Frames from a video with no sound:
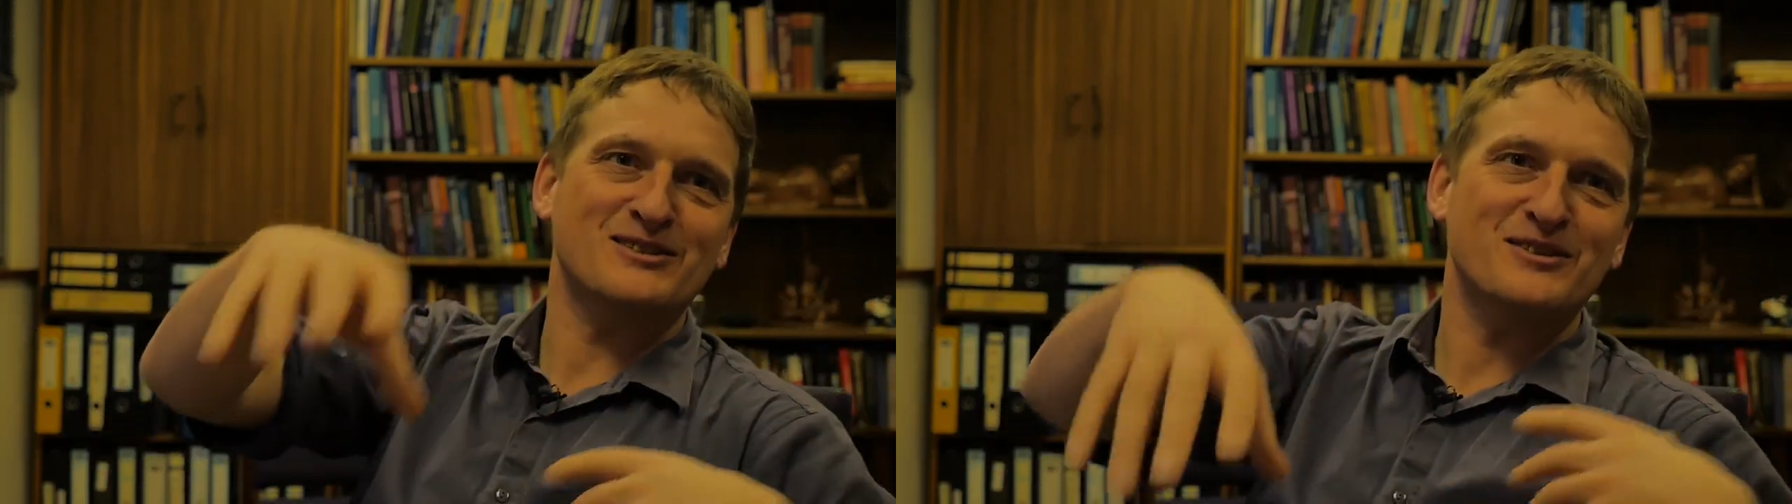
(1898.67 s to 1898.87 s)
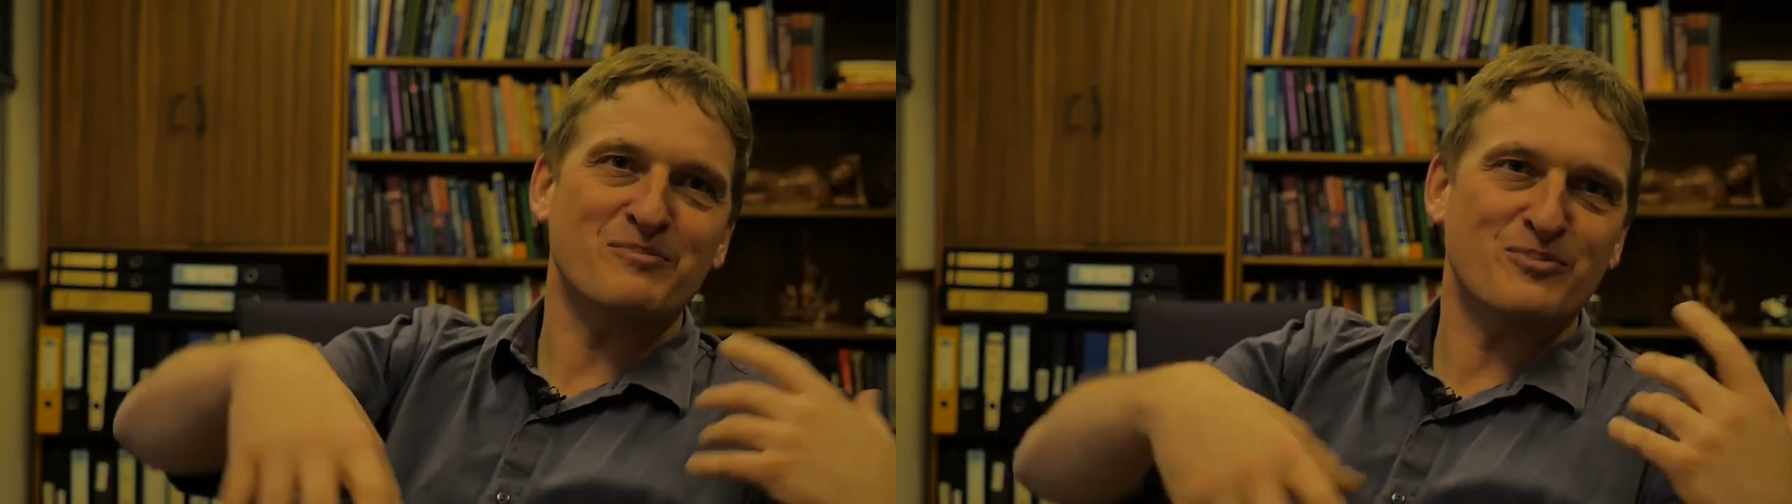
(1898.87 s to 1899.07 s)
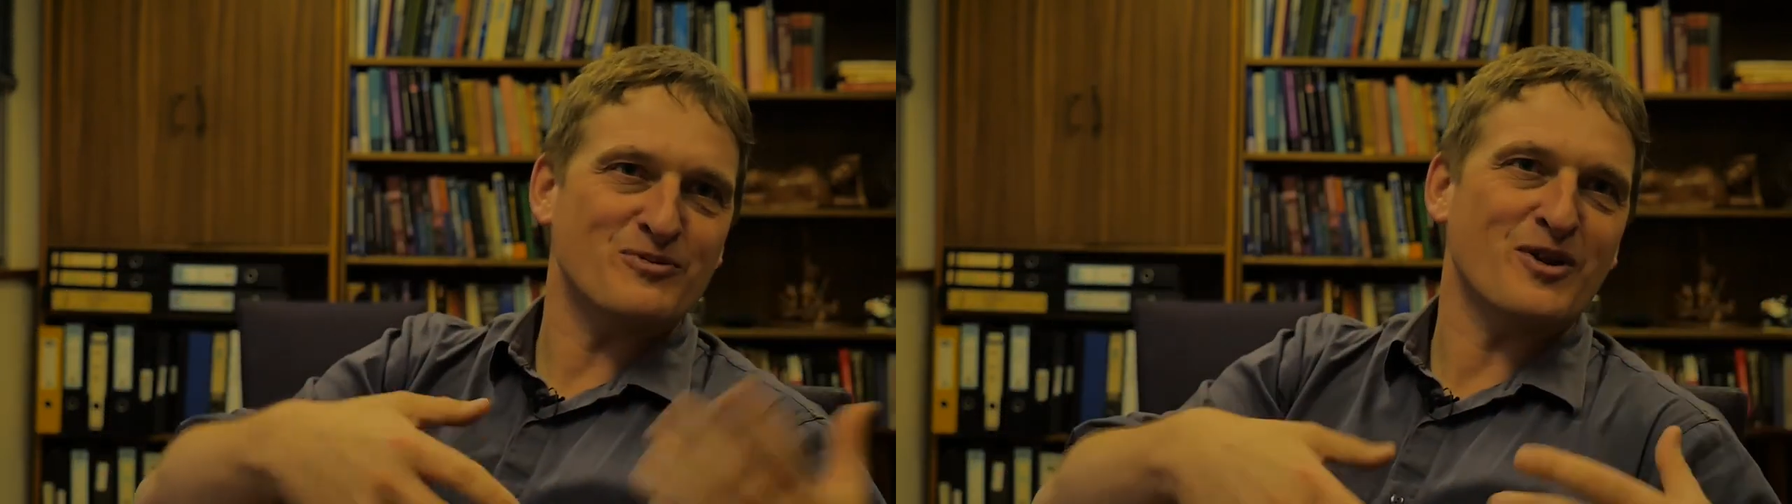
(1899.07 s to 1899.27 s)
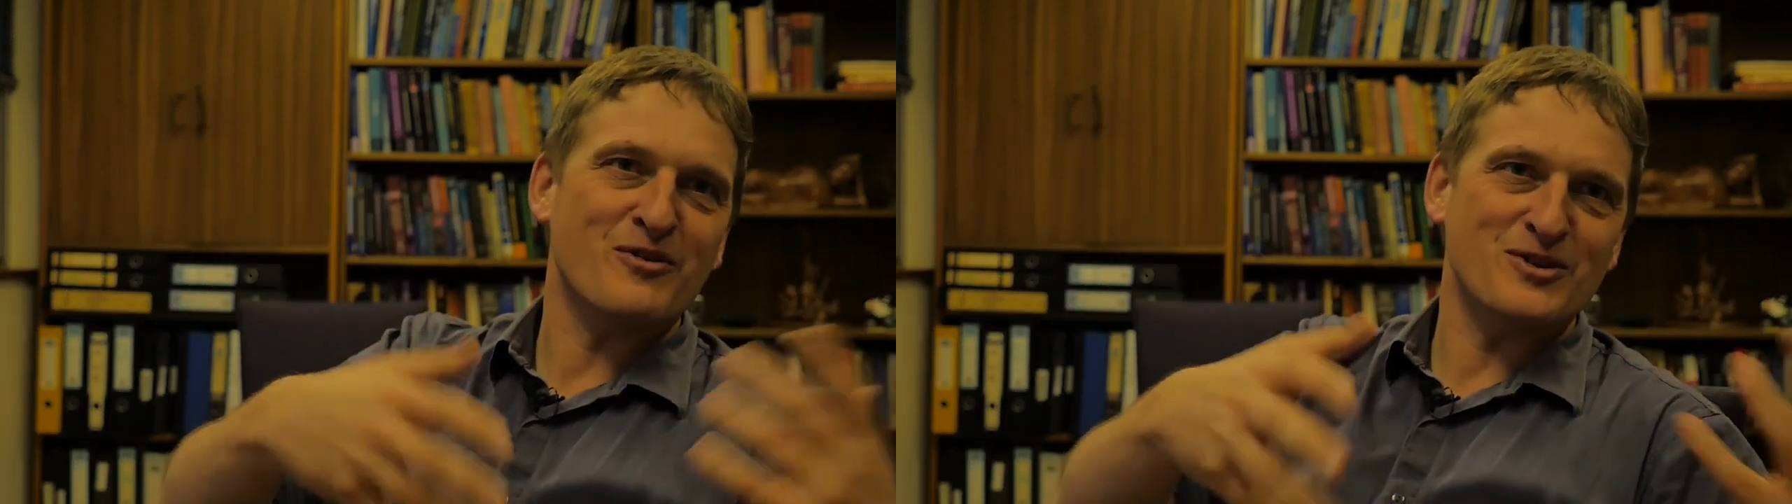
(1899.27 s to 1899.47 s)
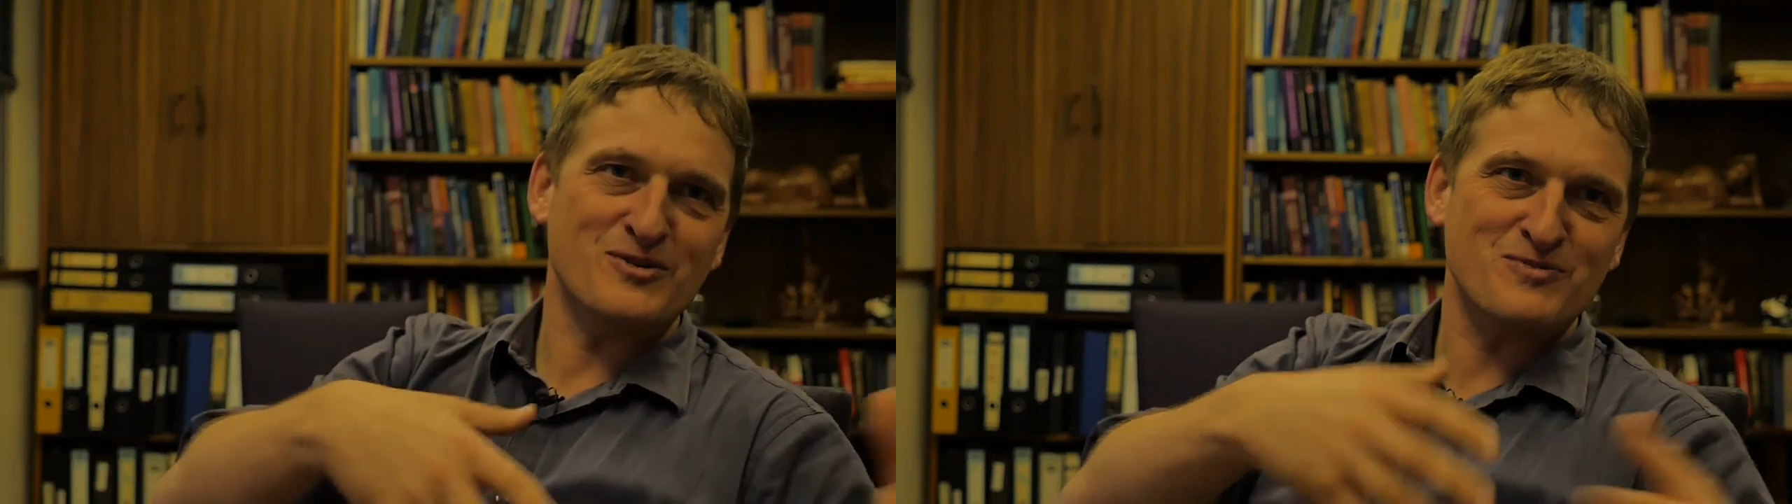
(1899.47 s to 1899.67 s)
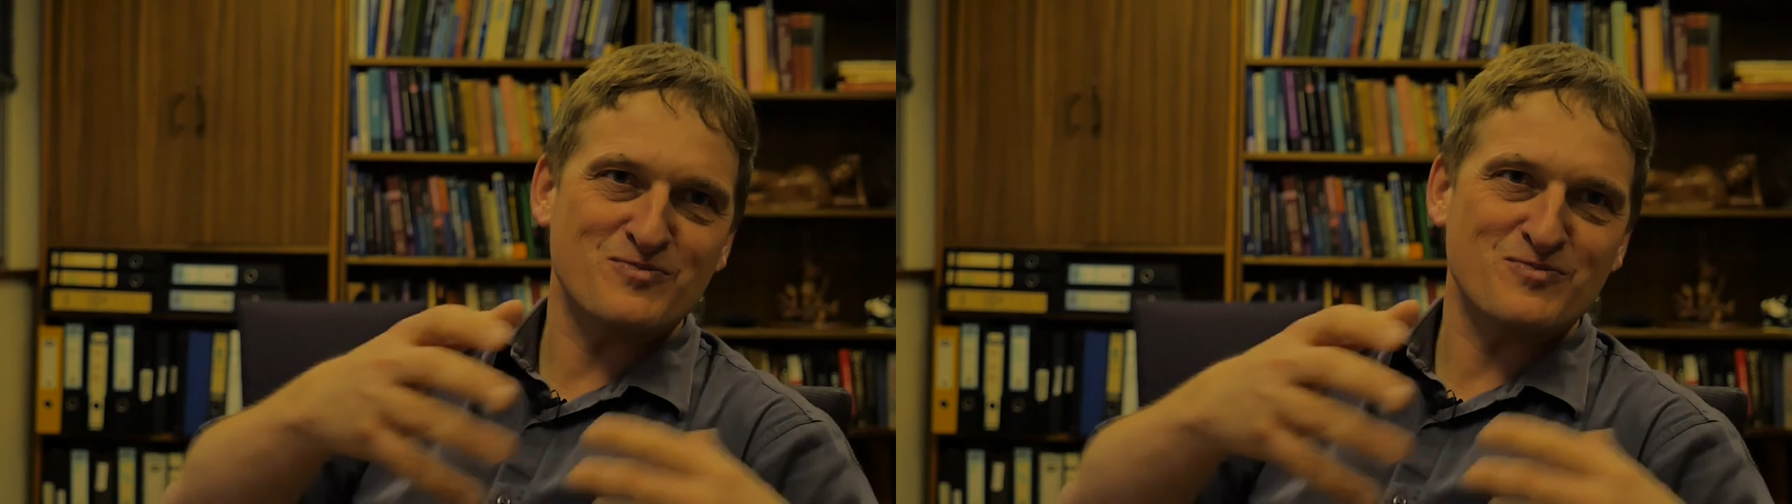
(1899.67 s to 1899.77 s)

that you know in the